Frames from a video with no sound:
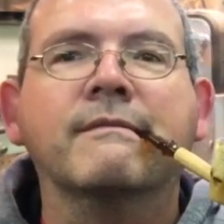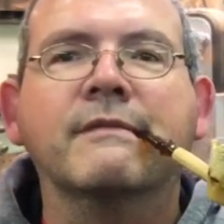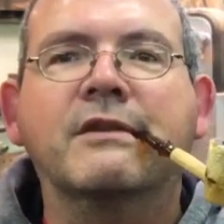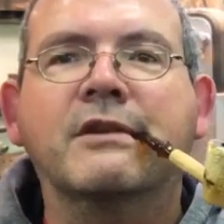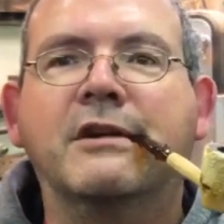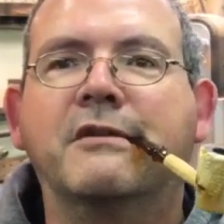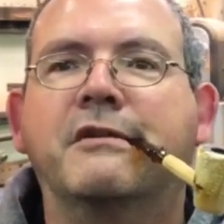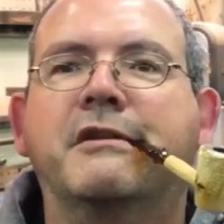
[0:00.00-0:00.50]

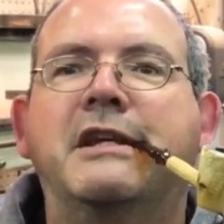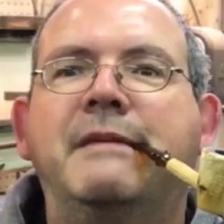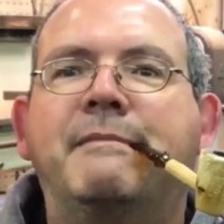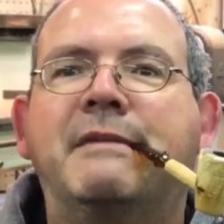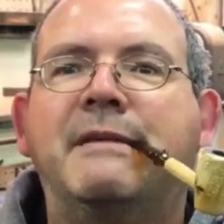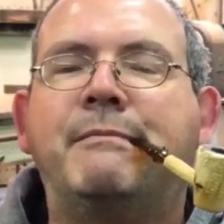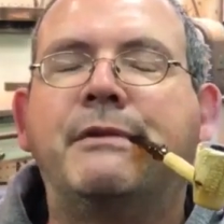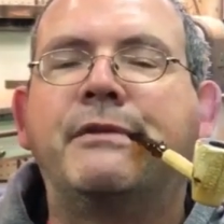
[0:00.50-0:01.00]
It's hard to
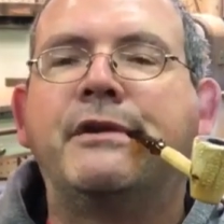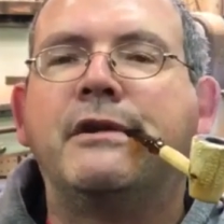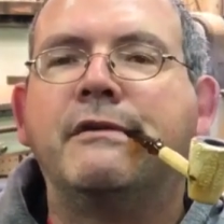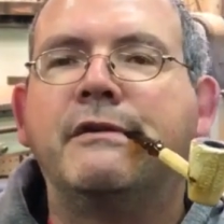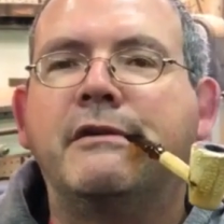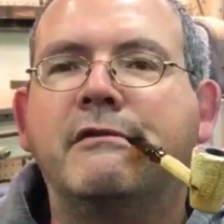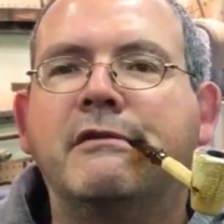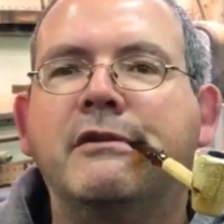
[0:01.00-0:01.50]
keep up with all
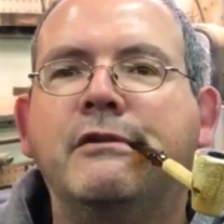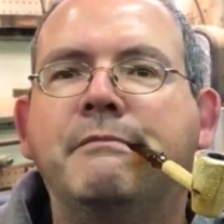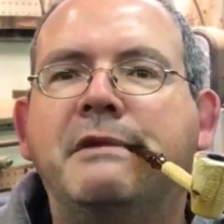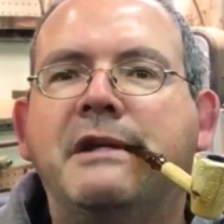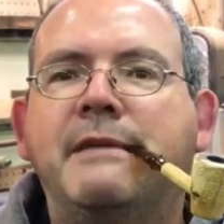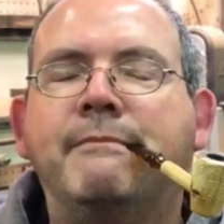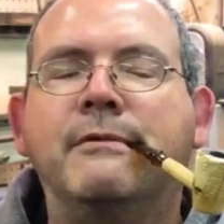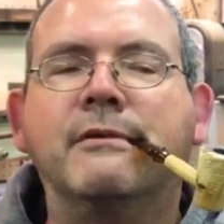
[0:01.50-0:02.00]
these new
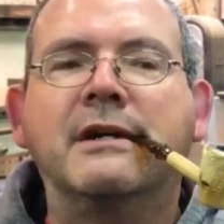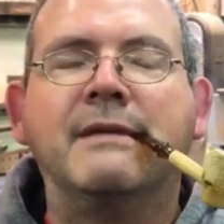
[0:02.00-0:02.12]
people